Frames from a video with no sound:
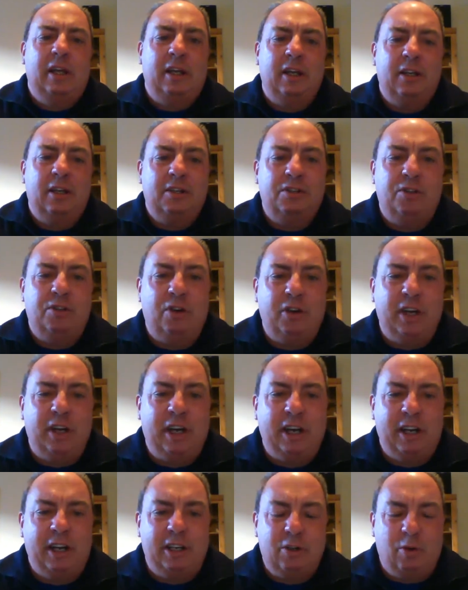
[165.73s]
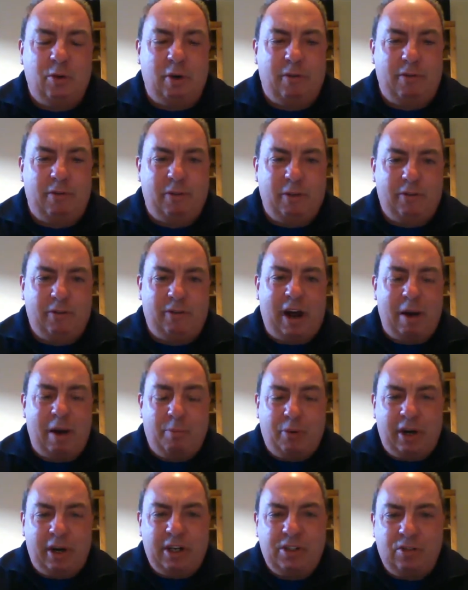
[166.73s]
is you're getting into a
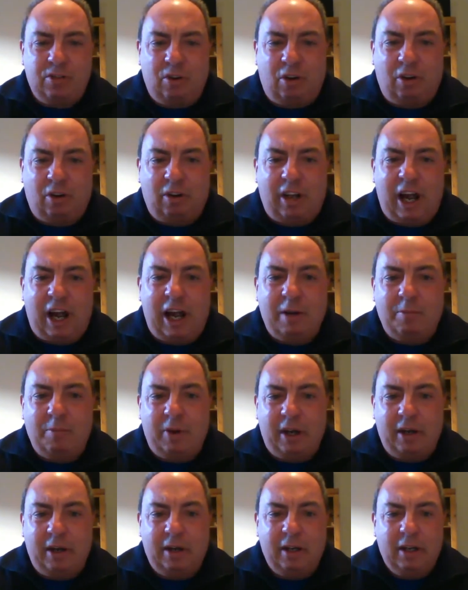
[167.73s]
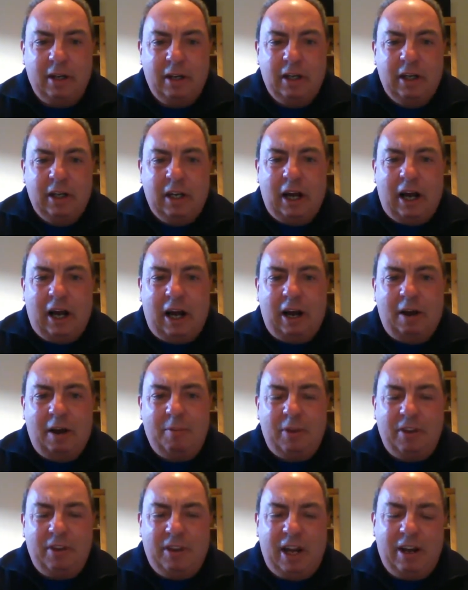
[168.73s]
vibrational alignment,
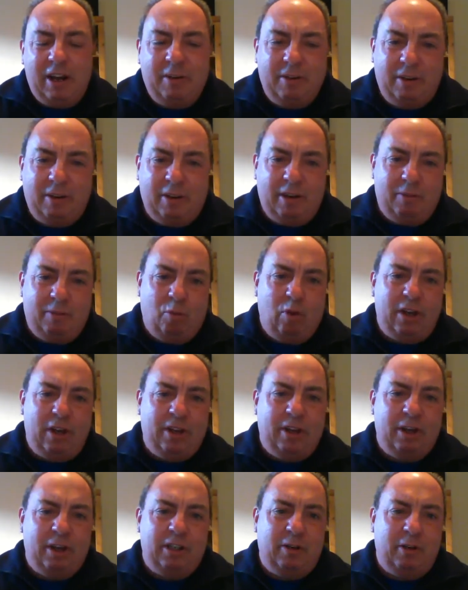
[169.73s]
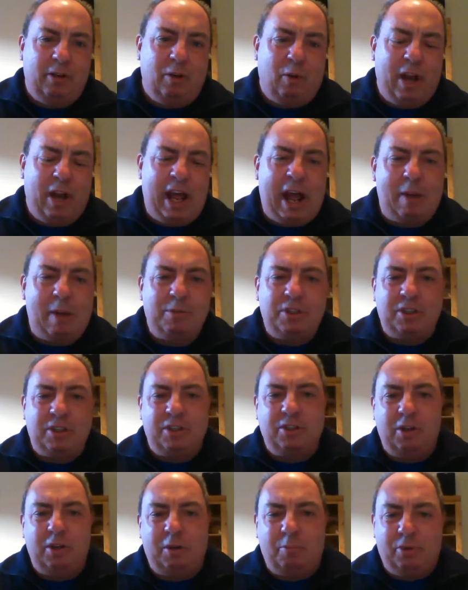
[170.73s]
and then what happens
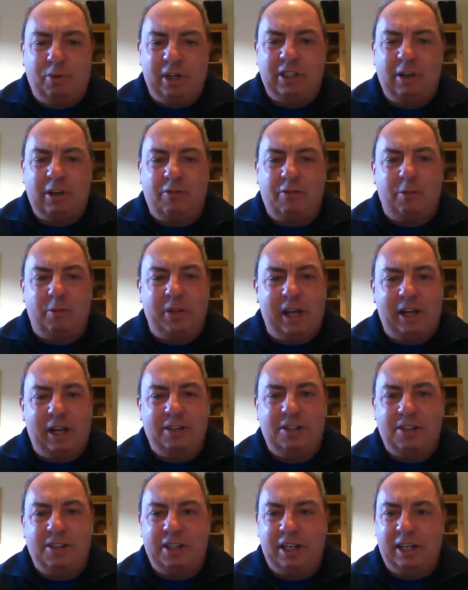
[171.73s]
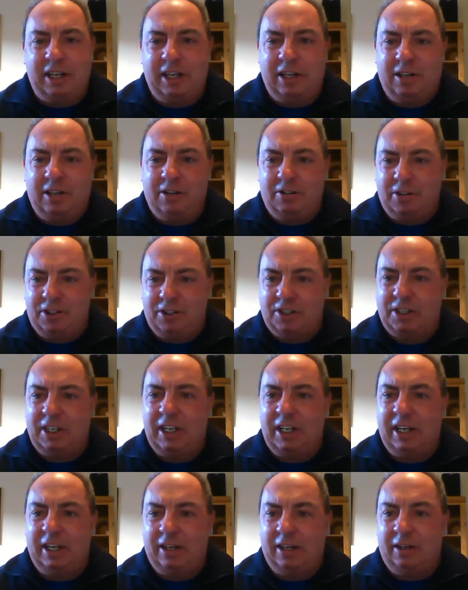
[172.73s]
is it brings it from the unseen into the
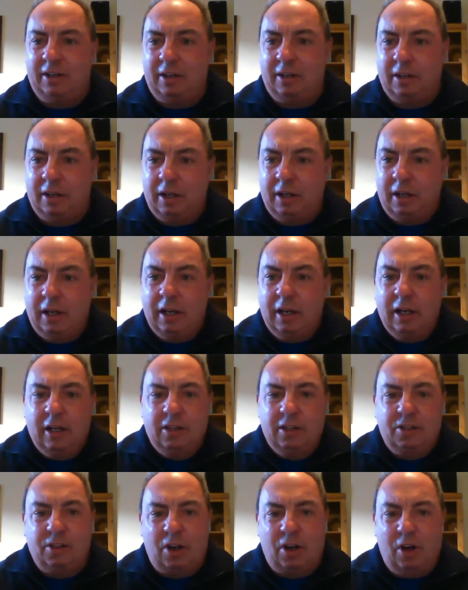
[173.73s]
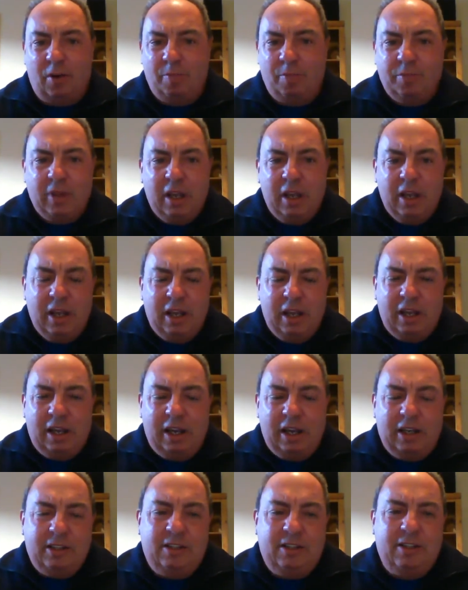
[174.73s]
seen. So
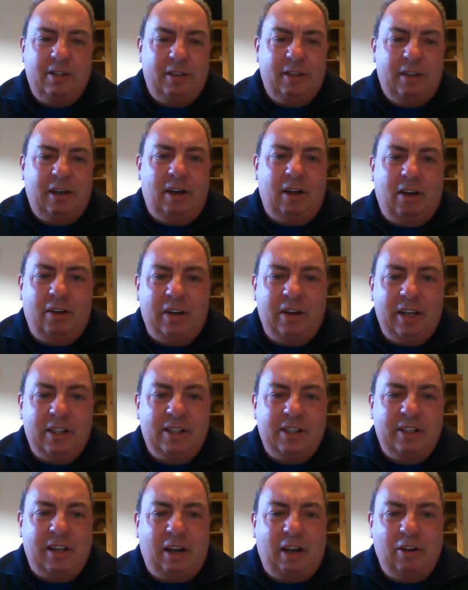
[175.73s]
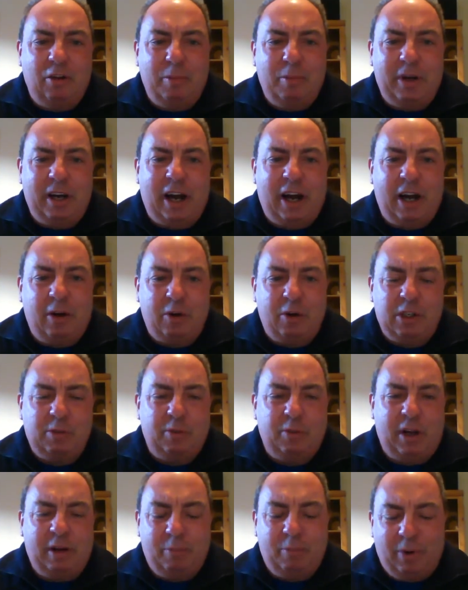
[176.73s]
it's a little bit hard to
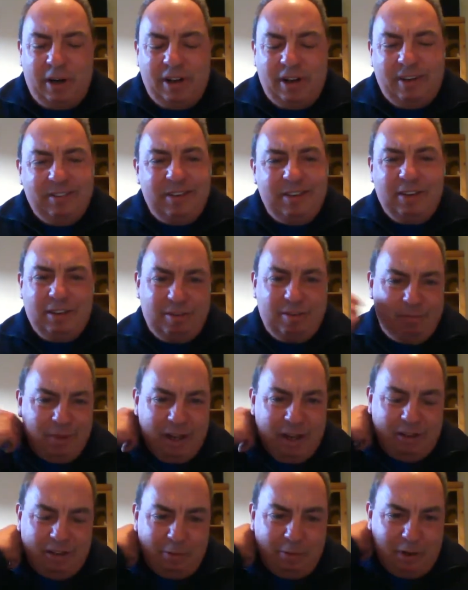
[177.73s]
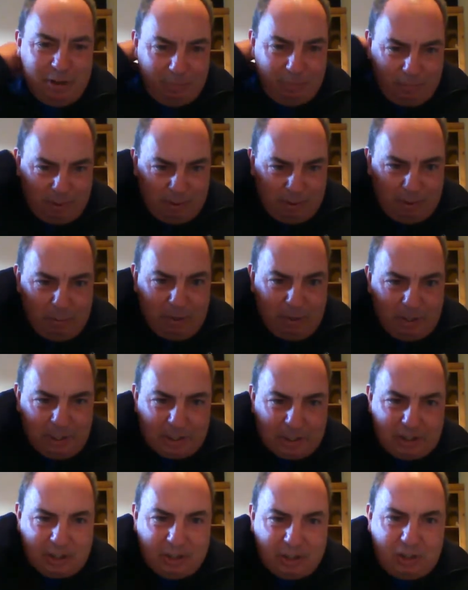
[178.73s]
explain, but let me
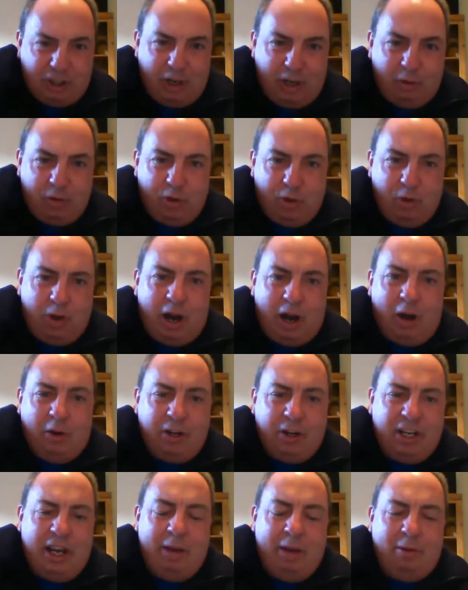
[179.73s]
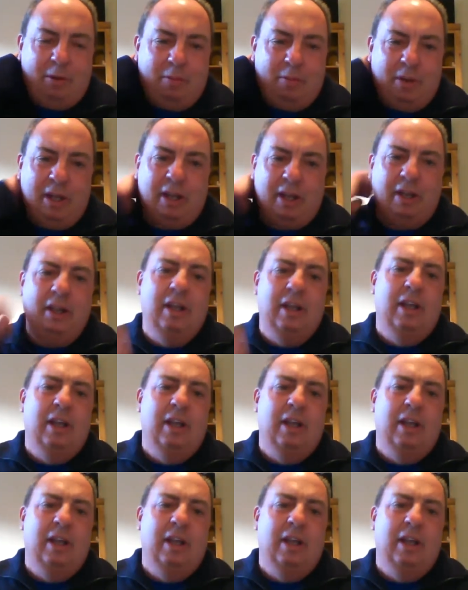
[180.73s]
just share with you how it came to me